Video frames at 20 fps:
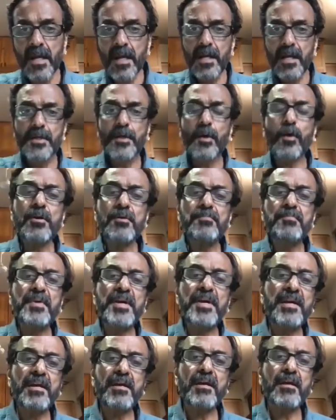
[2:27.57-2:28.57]

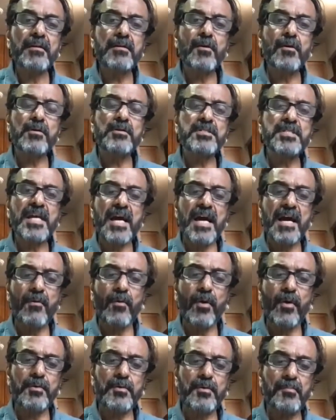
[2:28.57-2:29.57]
Don't say, I
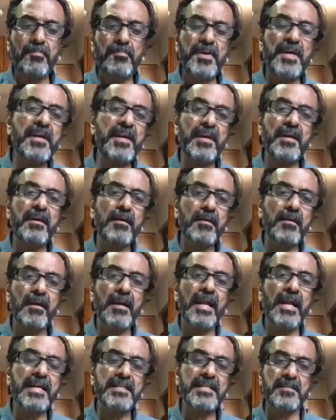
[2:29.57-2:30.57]
want to be
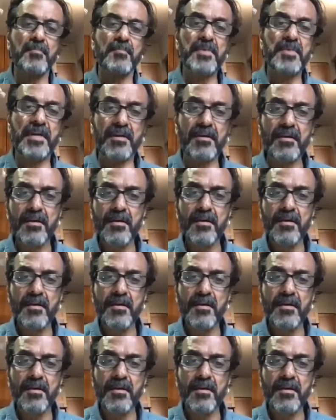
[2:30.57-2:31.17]
like Samir,